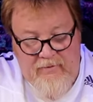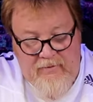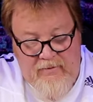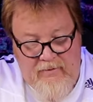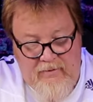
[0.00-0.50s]

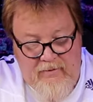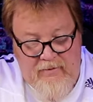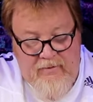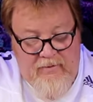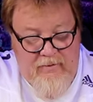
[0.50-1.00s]

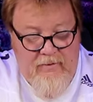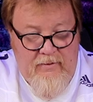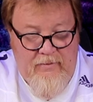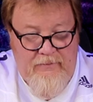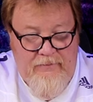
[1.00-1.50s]

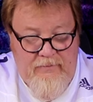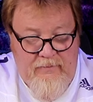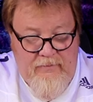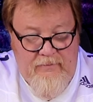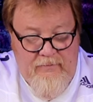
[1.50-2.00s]

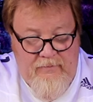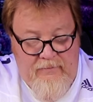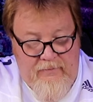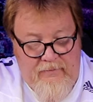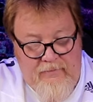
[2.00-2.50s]

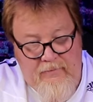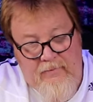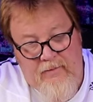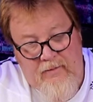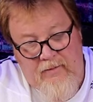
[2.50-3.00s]

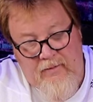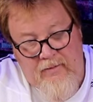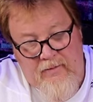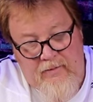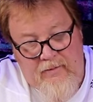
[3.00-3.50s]

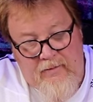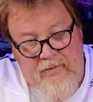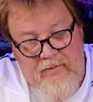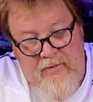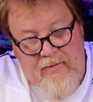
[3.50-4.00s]

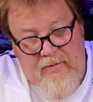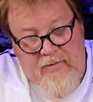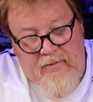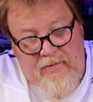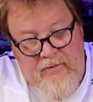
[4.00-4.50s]

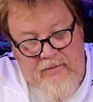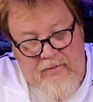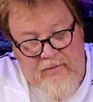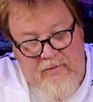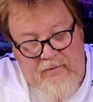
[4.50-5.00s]

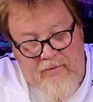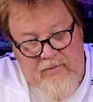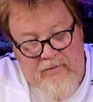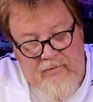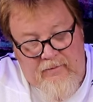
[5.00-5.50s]

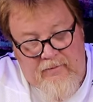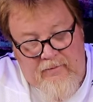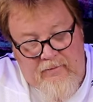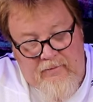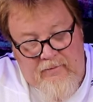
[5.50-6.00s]

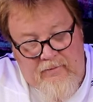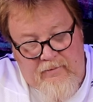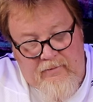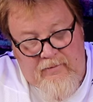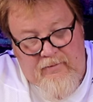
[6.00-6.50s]

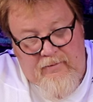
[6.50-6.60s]
[no speech]